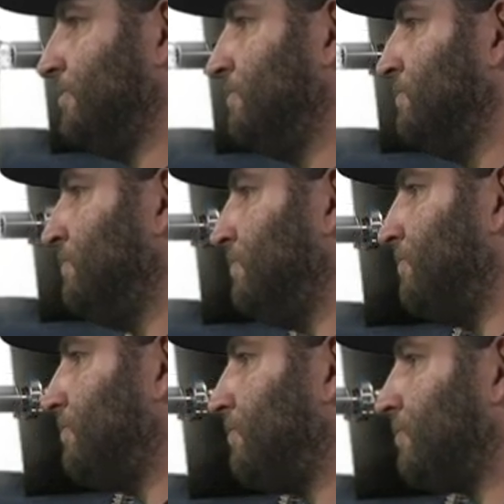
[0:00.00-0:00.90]

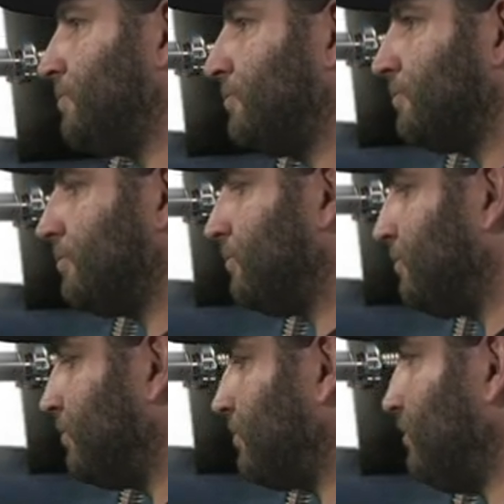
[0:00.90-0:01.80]

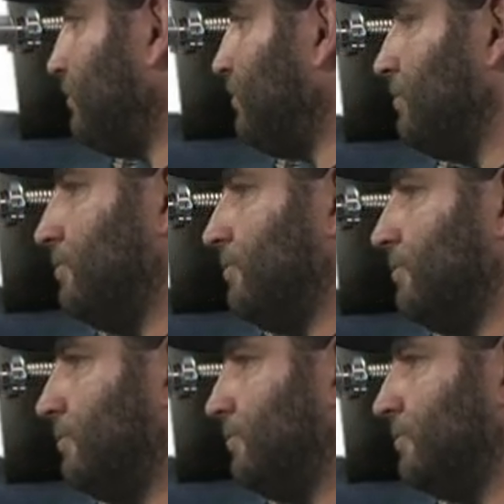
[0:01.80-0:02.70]

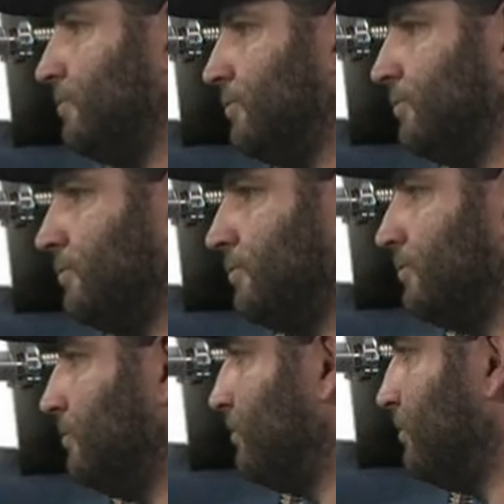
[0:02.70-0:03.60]

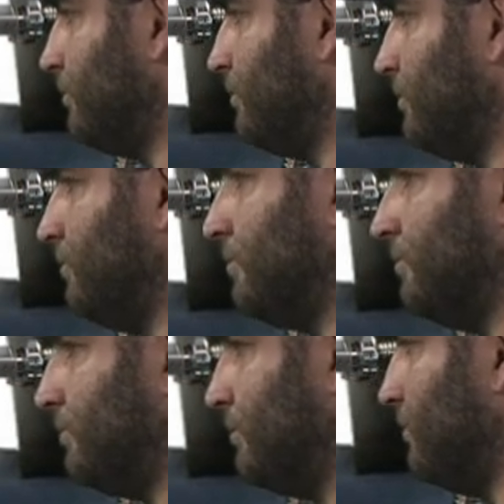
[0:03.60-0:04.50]

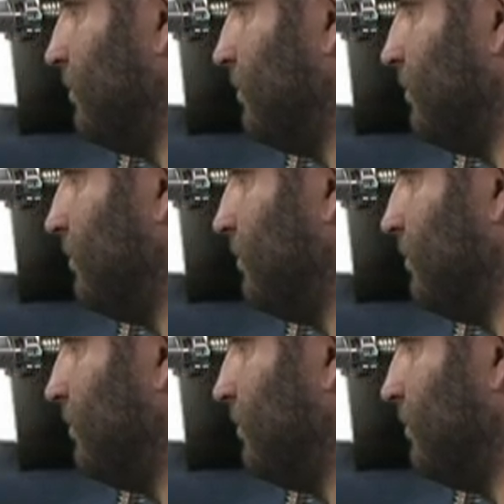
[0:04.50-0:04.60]
[no speech]